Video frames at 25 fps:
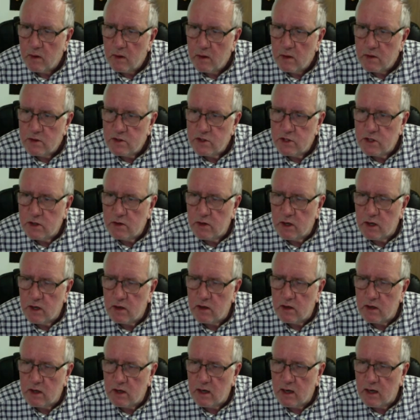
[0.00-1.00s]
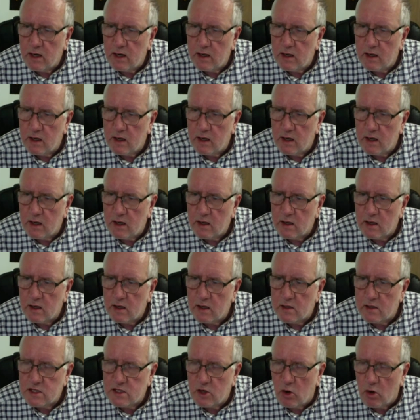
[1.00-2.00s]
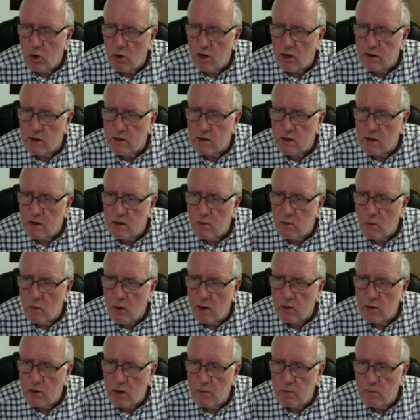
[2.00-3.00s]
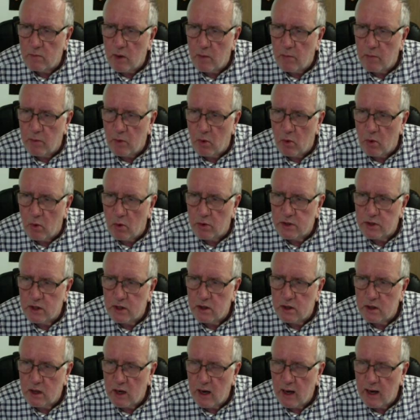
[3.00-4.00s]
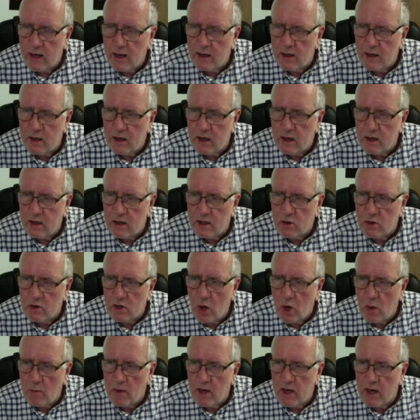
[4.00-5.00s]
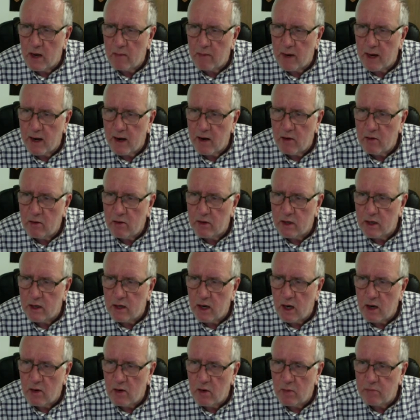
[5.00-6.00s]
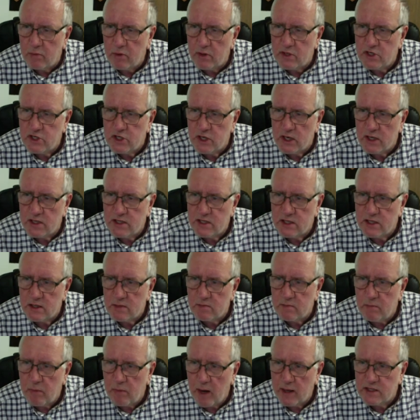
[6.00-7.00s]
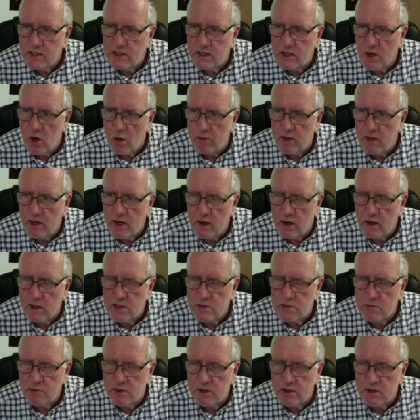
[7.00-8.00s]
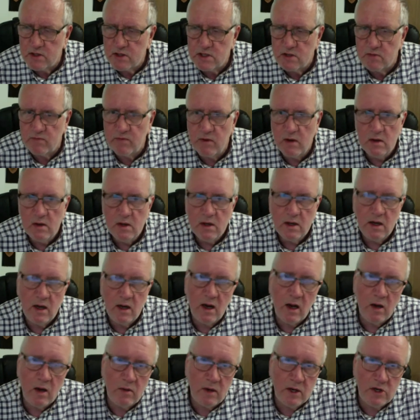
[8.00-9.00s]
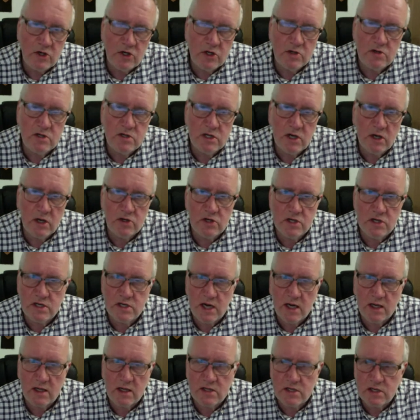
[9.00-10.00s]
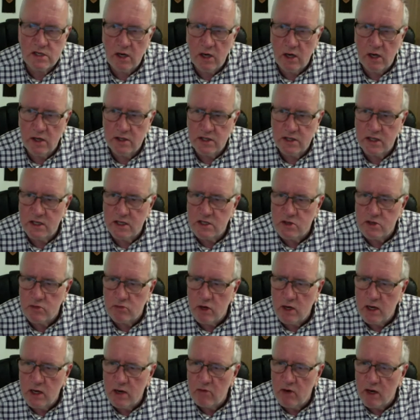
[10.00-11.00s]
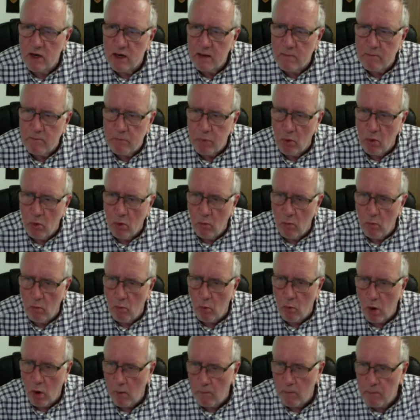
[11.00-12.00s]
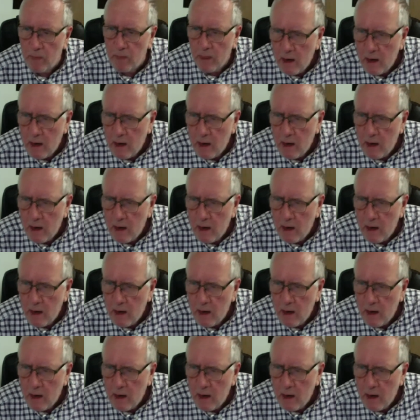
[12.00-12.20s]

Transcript: Julian in Scotland, welcome aboard. And your comment about, appreciating painting hobby nights because of, issues such as anxiety is a really, really important one.